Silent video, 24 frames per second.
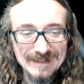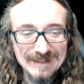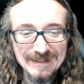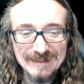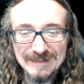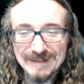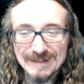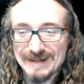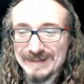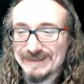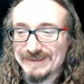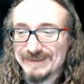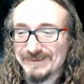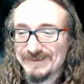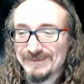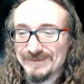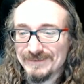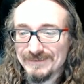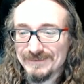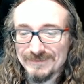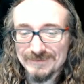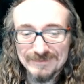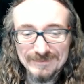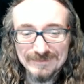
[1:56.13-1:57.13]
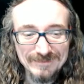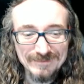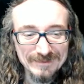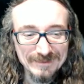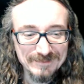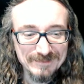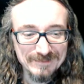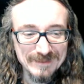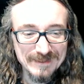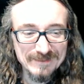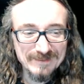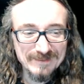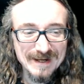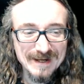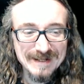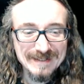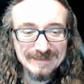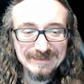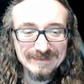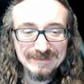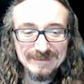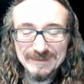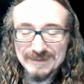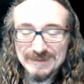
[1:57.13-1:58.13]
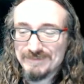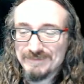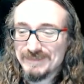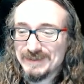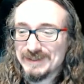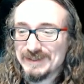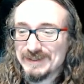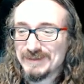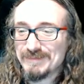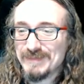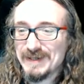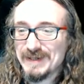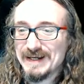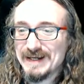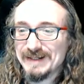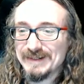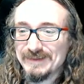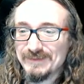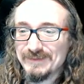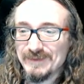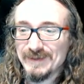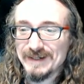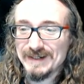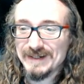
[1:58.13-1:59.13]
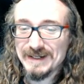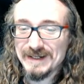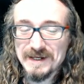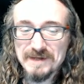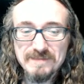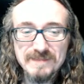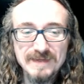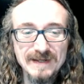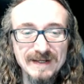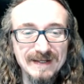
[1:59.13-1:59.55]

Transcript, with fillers: like the Little Red Riding Hood and Peter Pan and whatnot,